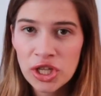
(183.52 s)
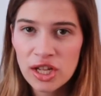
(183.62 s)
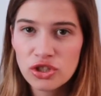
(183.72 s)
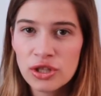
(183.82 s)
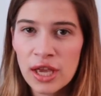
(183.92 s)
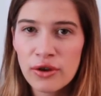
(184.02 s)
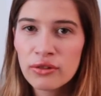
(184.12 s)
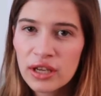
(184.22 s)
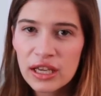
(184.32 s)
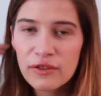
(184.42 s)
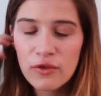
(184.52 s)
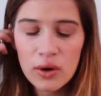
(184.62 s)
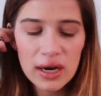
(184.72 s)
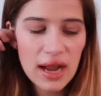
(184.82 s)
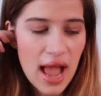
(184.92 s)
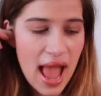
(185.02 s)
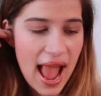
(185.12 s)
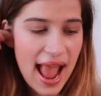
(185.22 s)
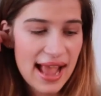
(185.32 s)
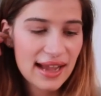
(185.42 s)
change that you're looking for.
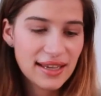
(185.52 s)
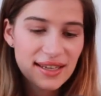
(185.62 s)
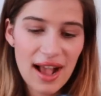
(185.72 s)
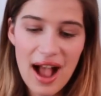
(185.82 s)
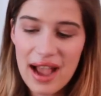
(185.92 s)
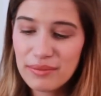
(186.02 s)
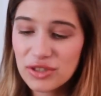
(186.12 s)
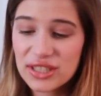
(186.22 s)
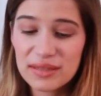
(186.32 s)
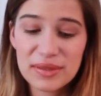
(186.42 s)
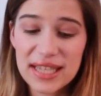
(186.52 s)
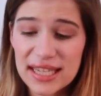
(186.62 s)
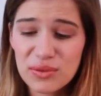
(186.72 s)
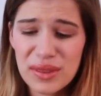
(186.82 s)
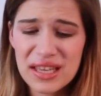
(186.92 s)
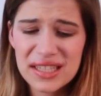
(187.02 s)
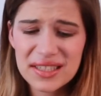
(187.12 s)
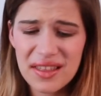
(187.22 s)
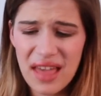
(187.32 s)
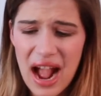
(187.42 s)
And I'm just obsessed with
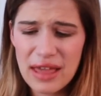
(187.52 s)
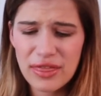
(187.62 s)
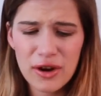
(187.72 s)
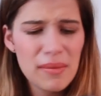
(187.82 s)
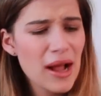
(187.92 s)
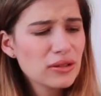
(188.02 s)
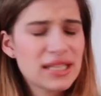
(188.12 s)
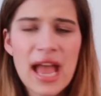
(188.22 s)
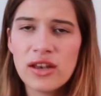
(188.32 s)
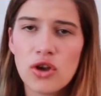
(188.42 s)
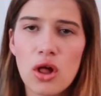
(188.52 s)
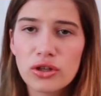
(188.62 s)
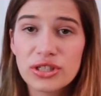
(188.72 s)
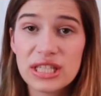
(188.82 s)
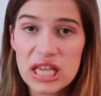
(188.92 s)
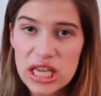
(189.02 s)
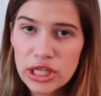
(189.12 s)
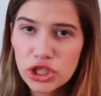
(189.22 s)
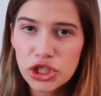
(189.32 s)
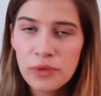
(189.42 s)
these. They're about $10
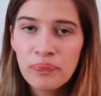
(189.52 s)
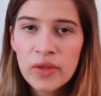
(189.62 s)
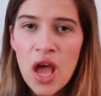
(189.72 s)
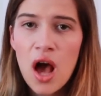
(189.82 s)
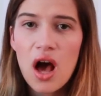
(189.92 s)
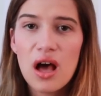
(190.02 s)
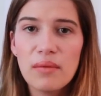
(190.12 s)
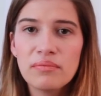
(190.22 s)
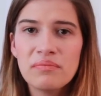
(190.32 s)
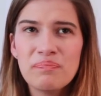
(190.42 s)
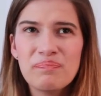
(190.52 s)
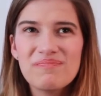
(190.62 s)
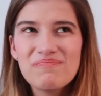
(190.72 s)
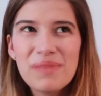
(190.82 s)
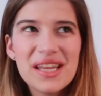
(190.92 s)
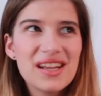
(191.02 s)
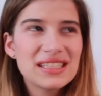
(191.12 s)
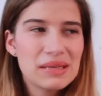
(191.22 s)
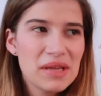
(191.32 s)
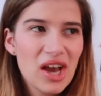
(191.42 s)
each.
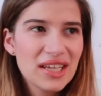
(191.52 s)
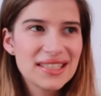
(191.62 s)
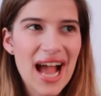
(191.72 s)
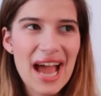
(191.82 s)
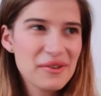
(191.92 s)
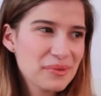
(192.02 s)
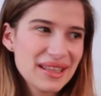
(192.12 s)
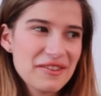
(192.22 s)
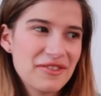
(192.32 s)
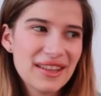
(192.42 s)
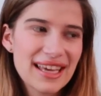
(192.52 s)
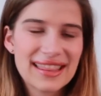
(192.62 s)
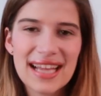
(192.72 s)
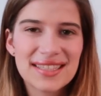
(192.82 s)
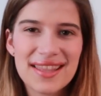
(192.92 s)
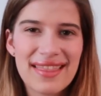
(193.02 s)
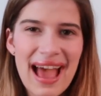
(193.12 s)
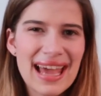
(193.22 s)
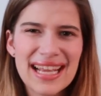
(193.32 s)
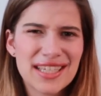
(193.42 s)
But to be honest, I don't really feel like that's
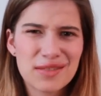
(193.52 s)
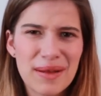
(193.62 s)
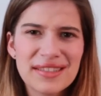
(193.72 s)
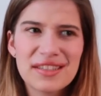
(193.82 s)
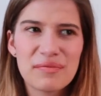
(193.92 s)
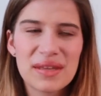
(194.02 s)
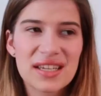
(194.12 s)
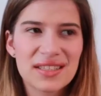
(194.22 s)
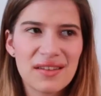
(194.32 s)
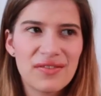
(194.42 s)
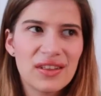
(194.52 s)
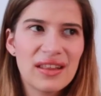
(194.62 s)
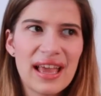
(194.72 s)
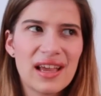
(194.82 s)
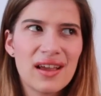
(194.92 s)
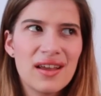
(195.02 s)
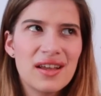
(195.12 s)
that expensive because I feel like,